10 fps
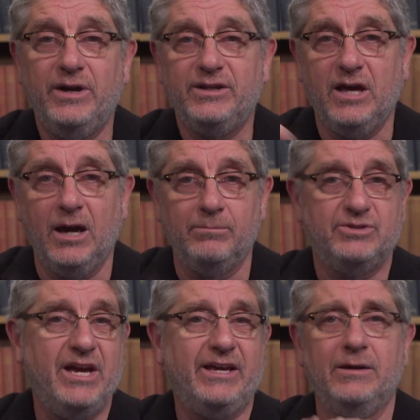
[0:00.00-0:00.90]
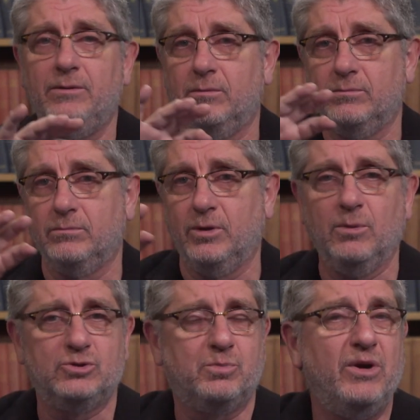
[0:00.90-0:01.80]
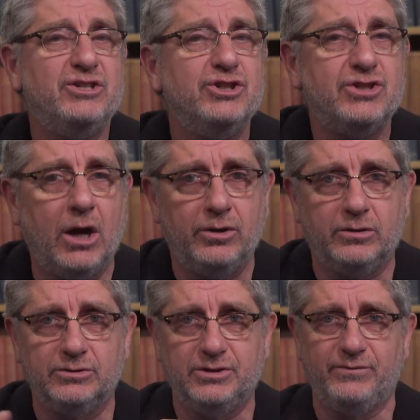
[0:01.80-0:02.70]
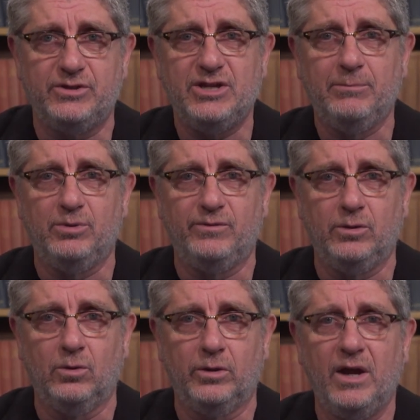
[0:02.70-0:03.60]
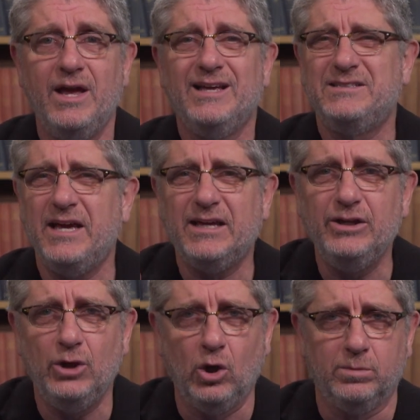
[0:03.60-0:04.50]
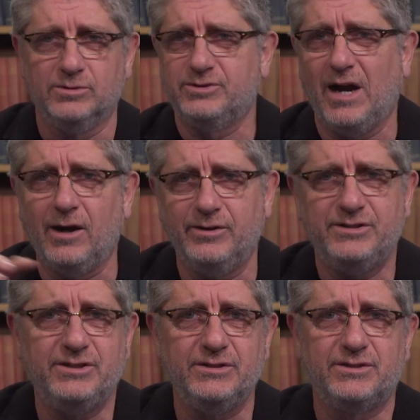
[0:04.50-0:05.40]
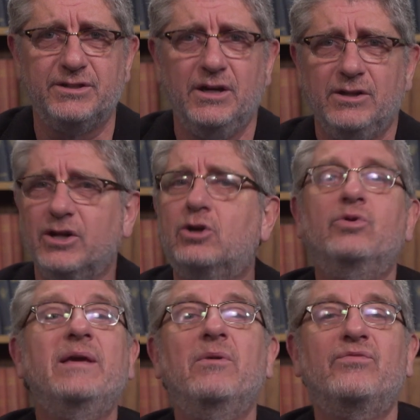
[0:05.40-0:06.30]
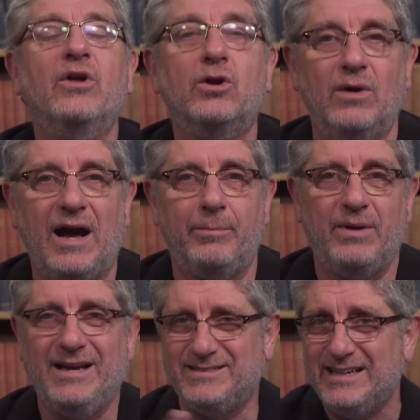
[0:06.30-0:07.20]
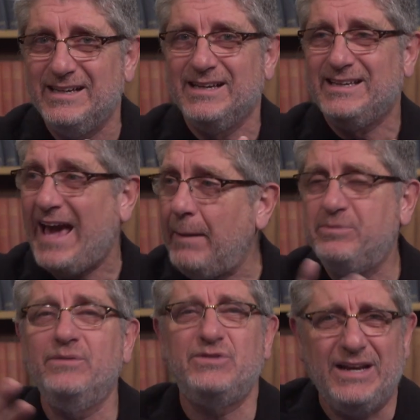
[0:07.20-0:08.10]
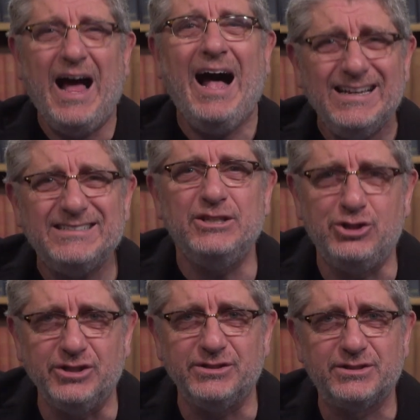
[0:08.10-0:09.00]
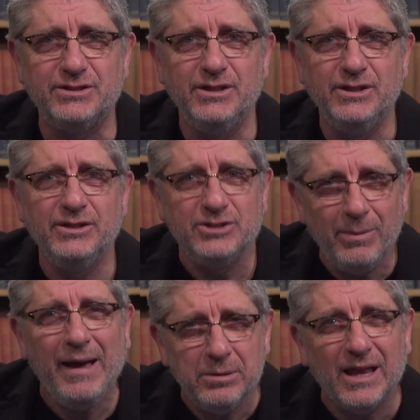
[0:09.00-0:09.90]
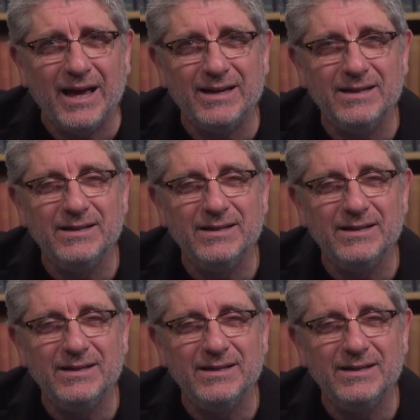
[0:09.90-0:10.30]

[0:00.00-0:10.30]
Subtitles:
had come, taken the most precious articles of the temple of the Lord, taken nobles, artisans, the cream of the crop, as captives and hostages to Babylon.